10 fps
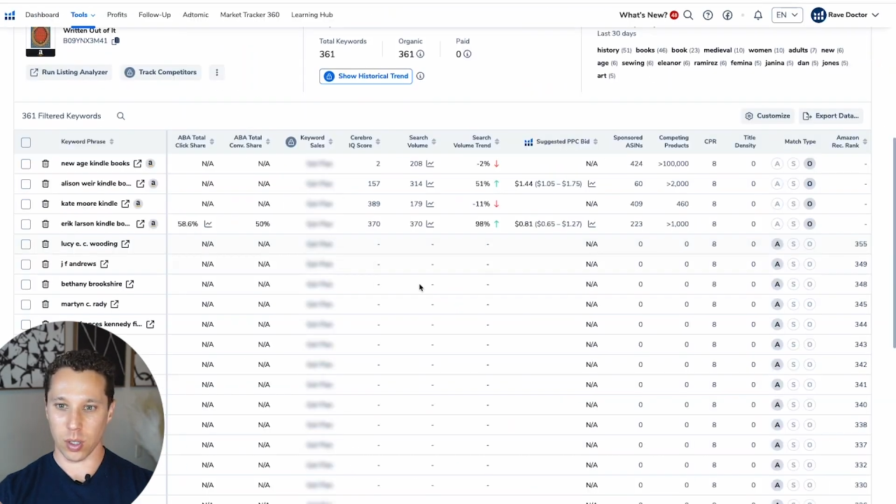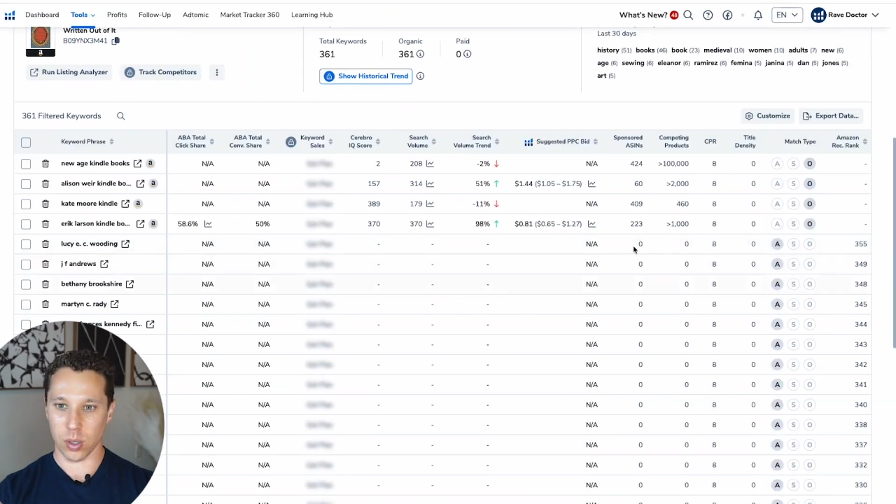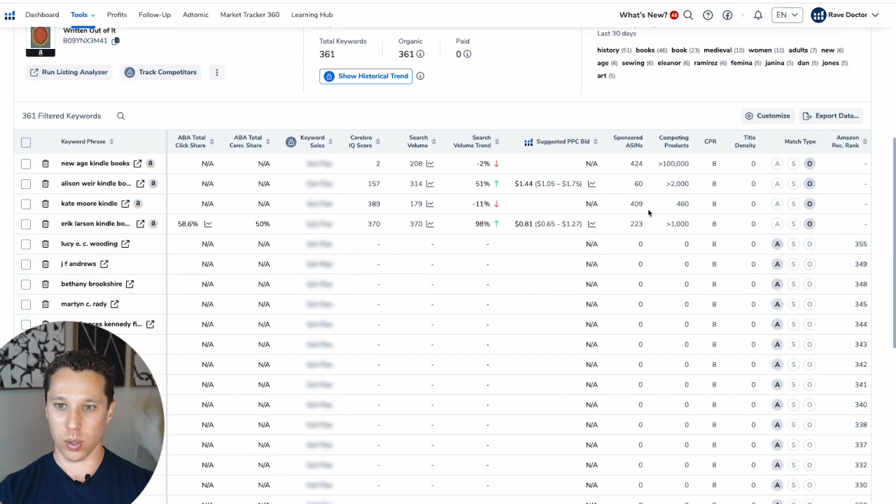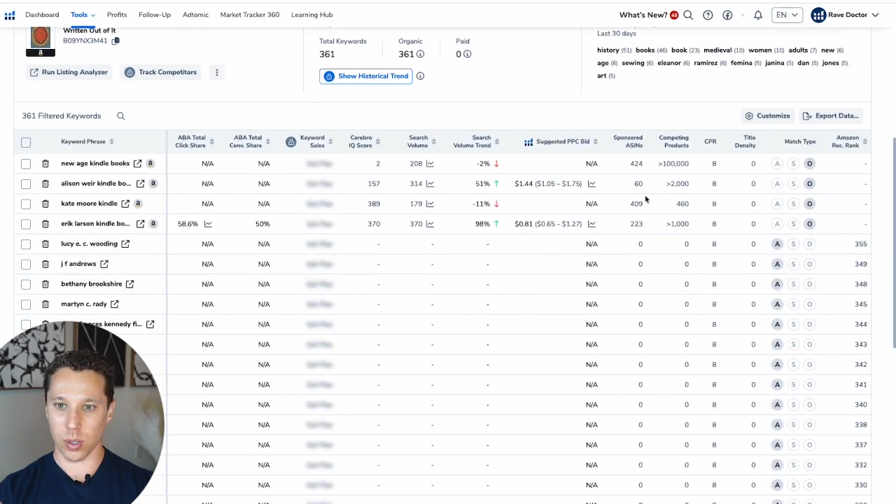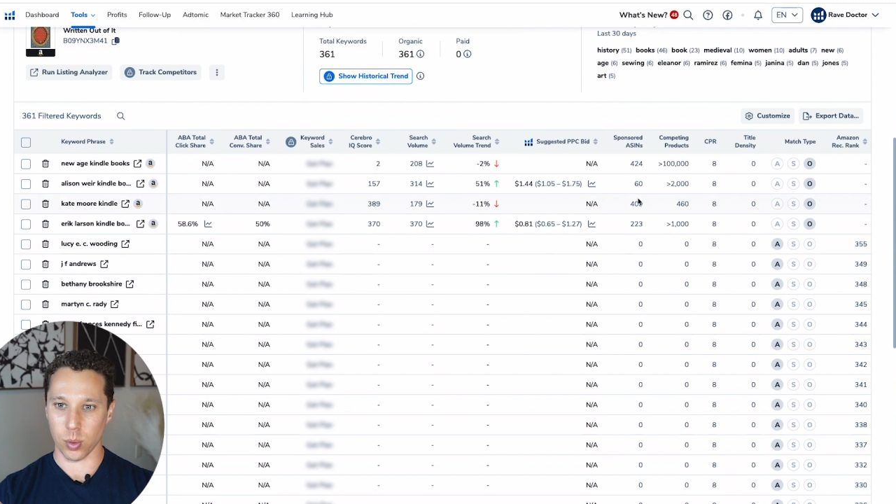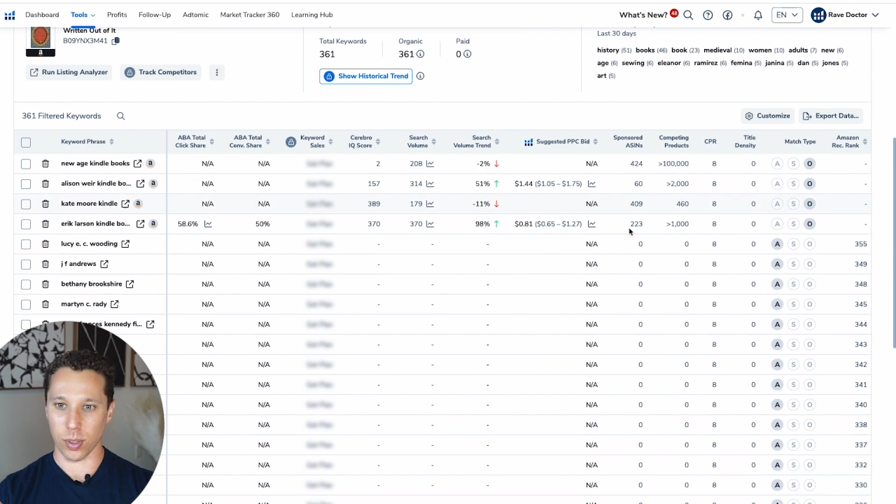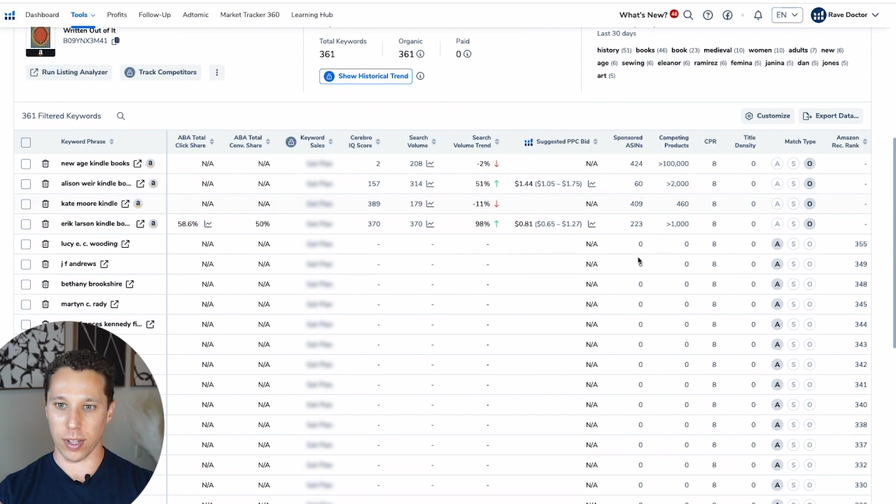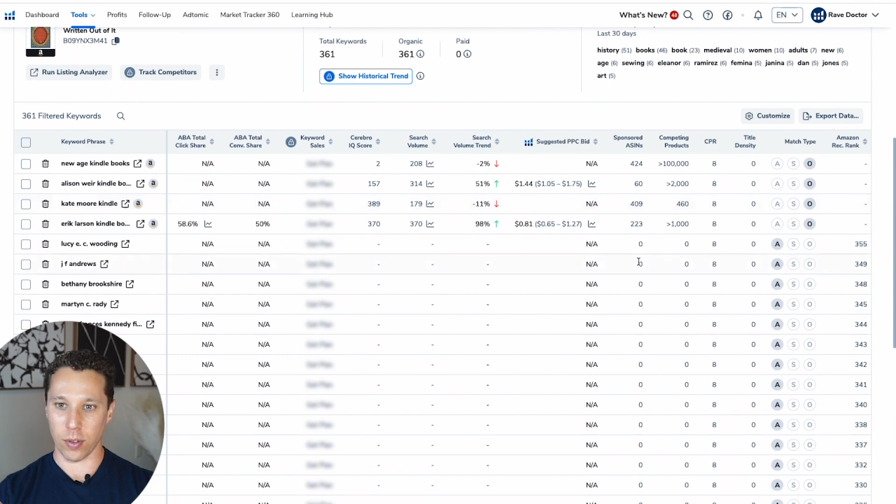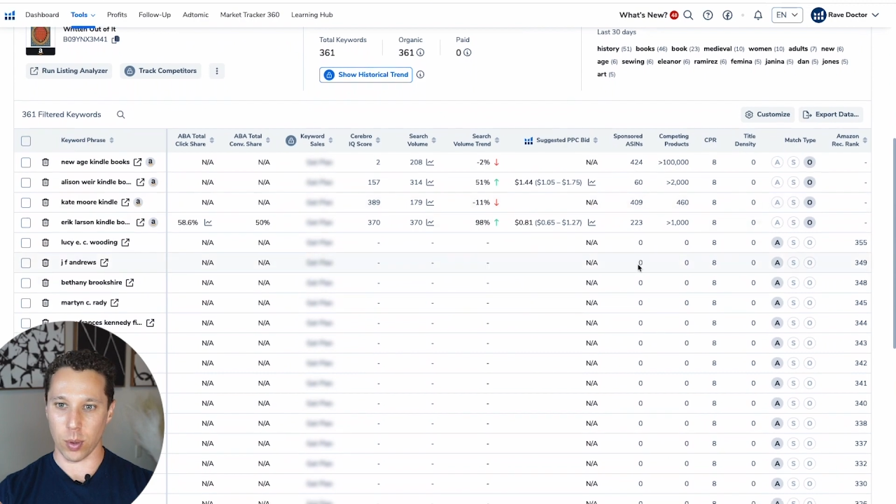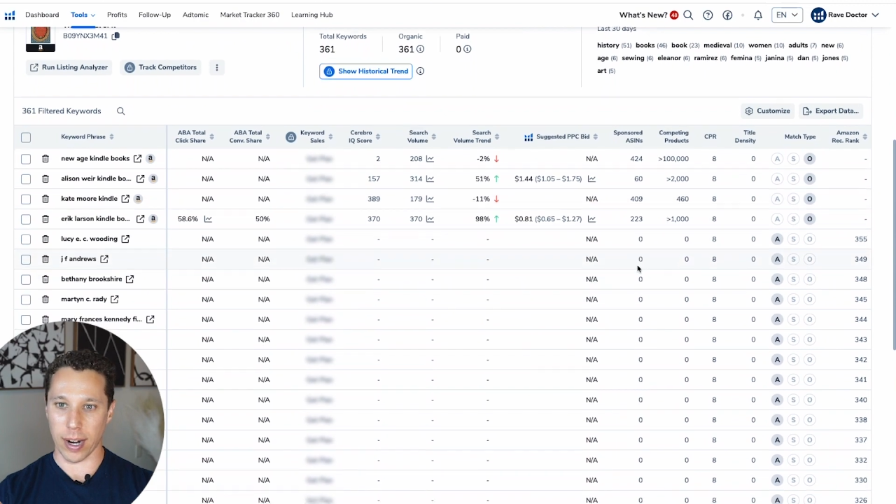So this will
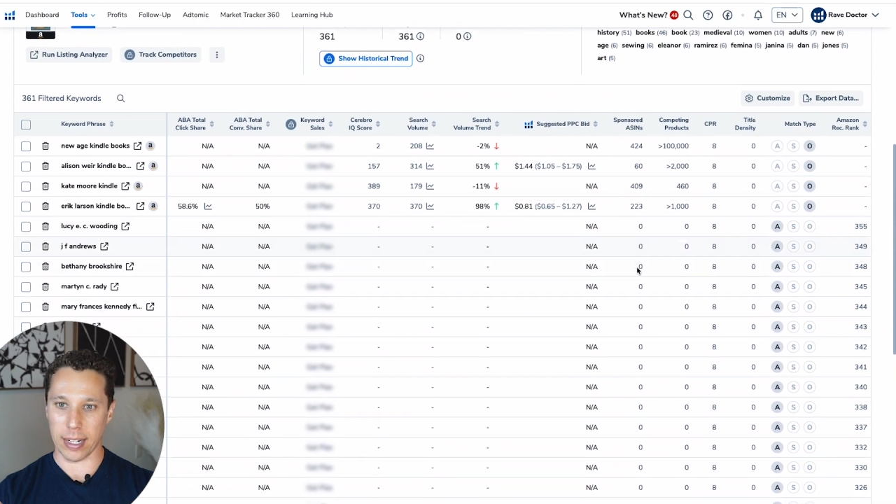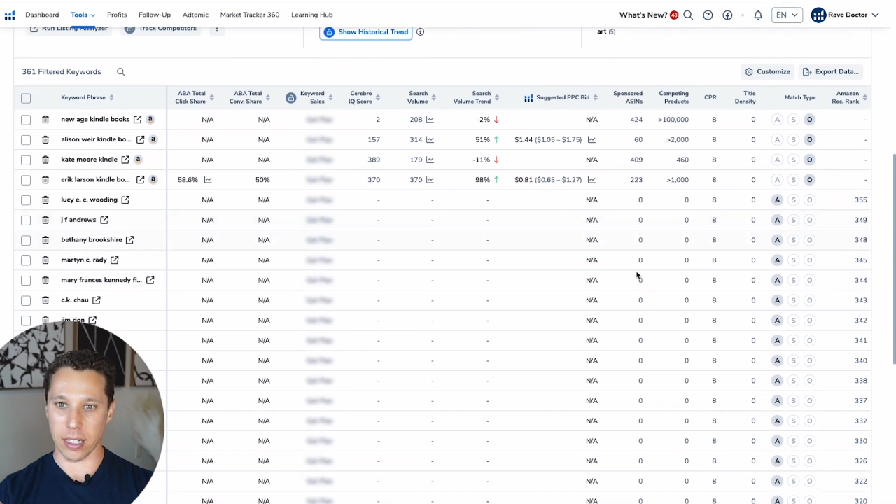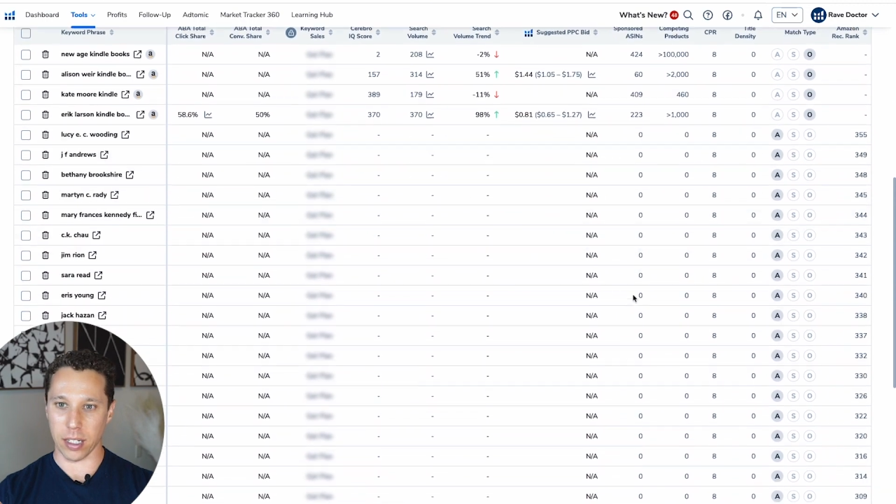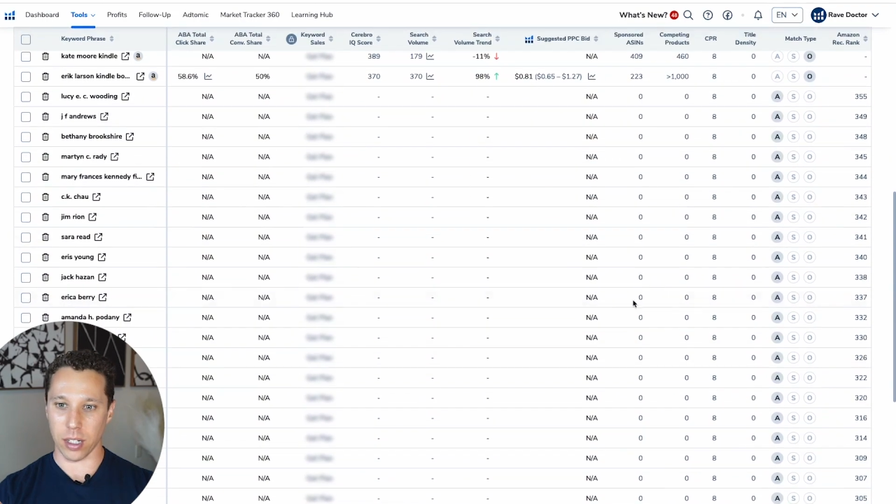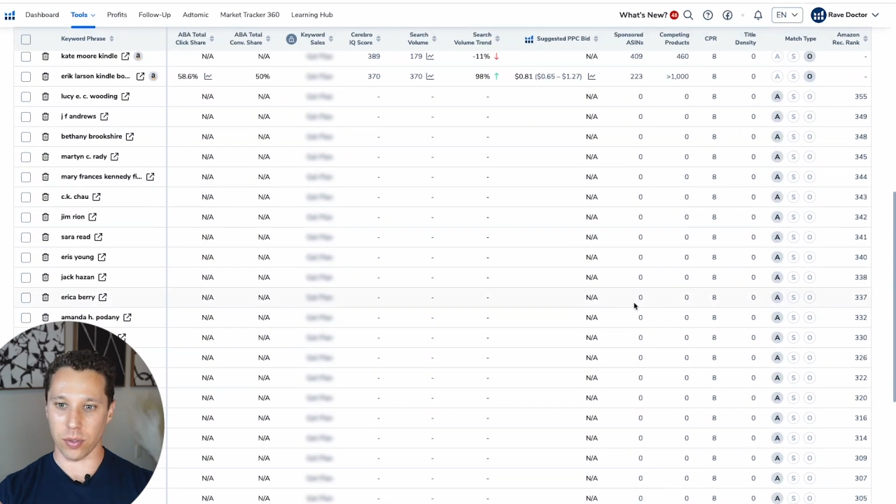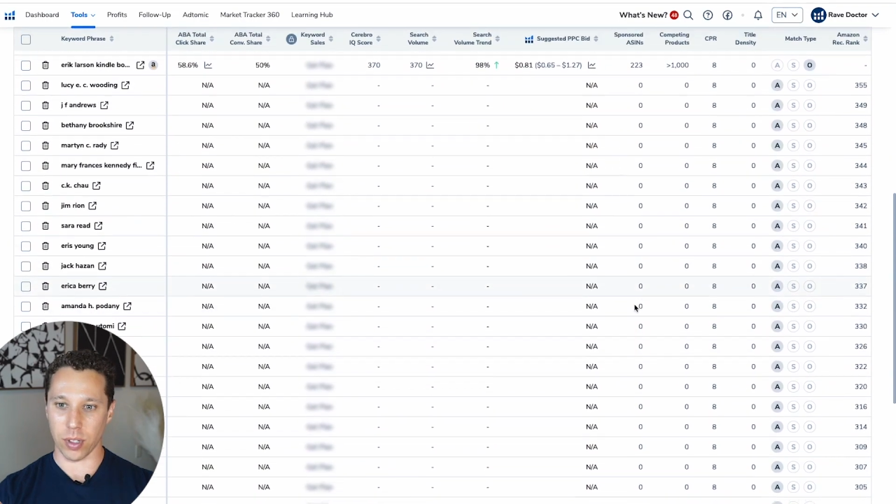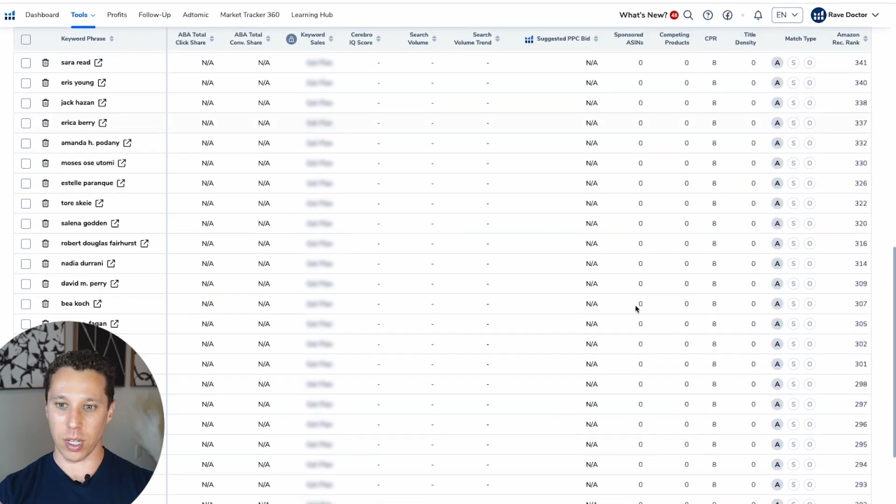give you an idea of